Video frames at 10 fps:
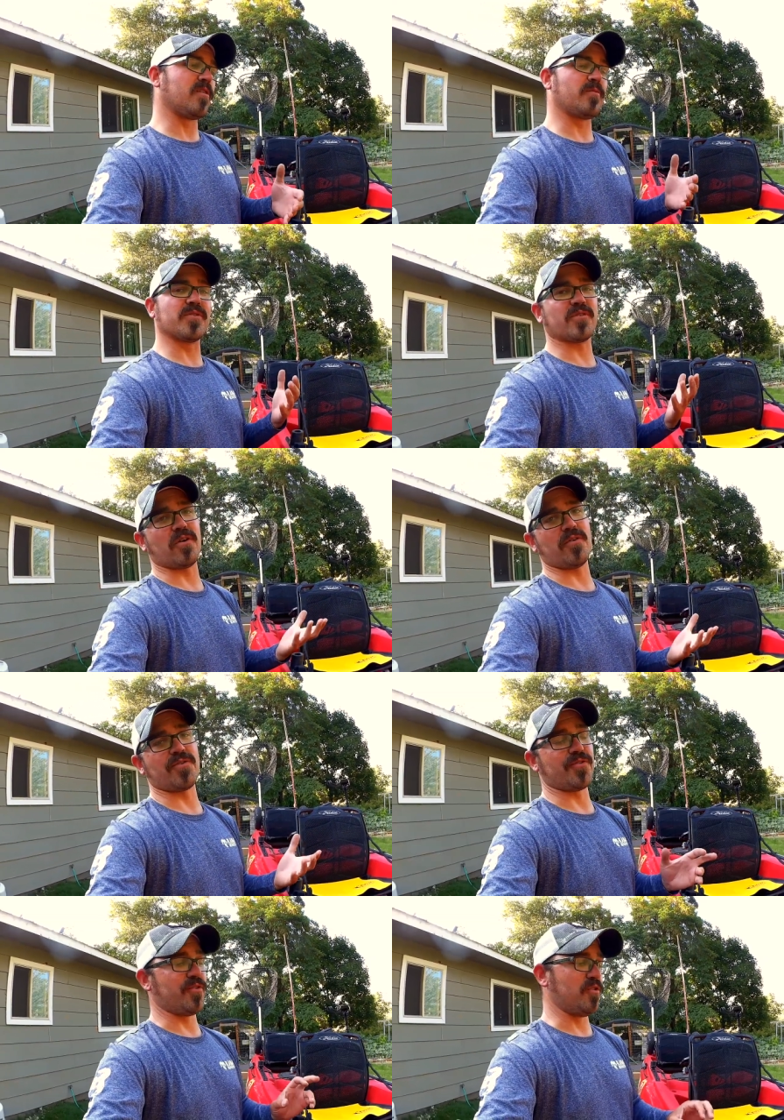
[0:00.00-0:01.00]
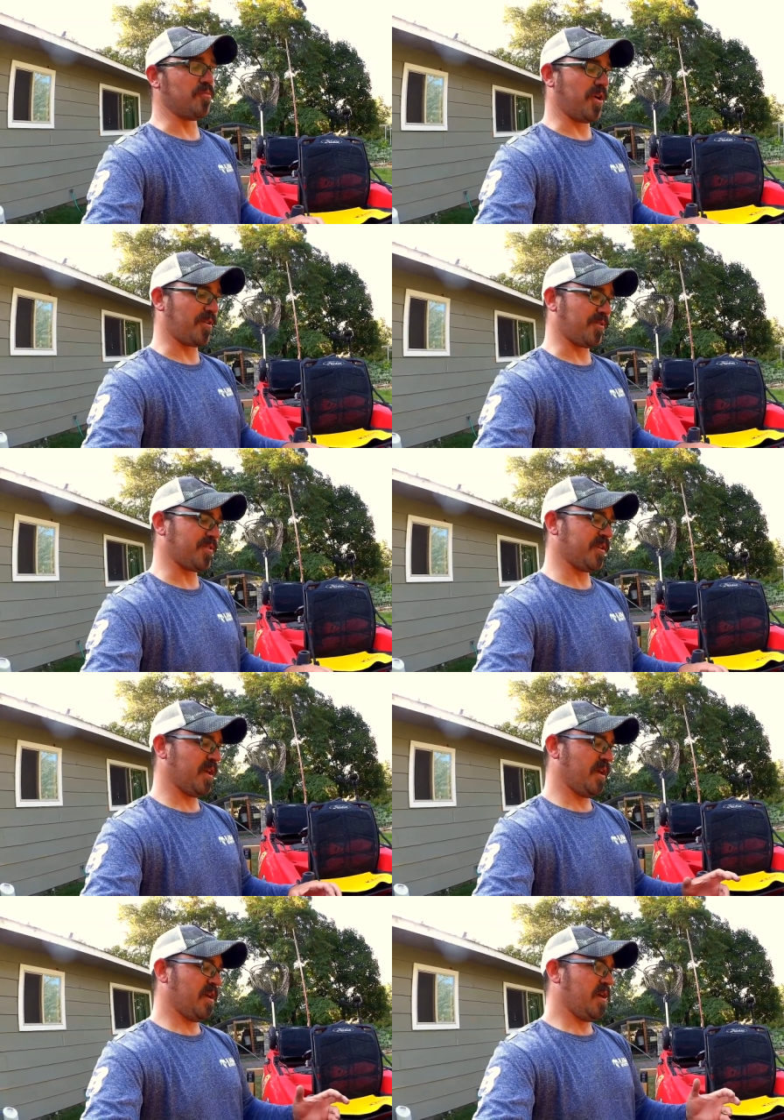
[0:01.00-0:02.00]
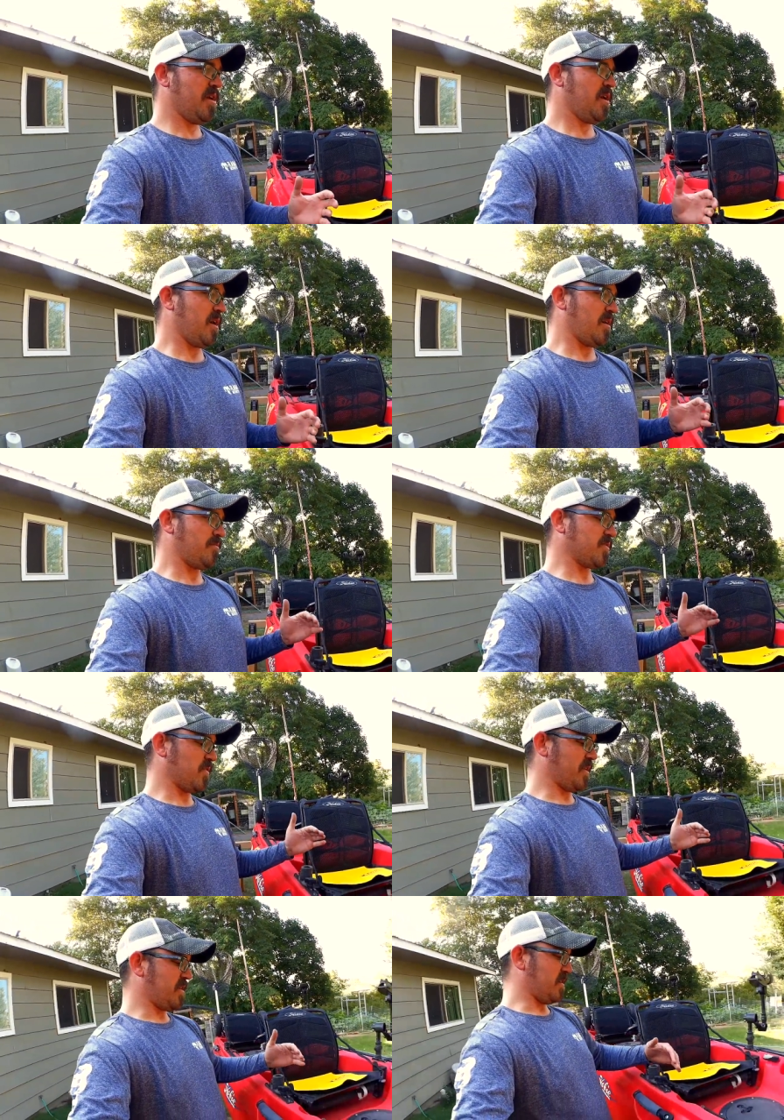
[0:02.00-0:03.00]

almost all their new models. Um, so I ended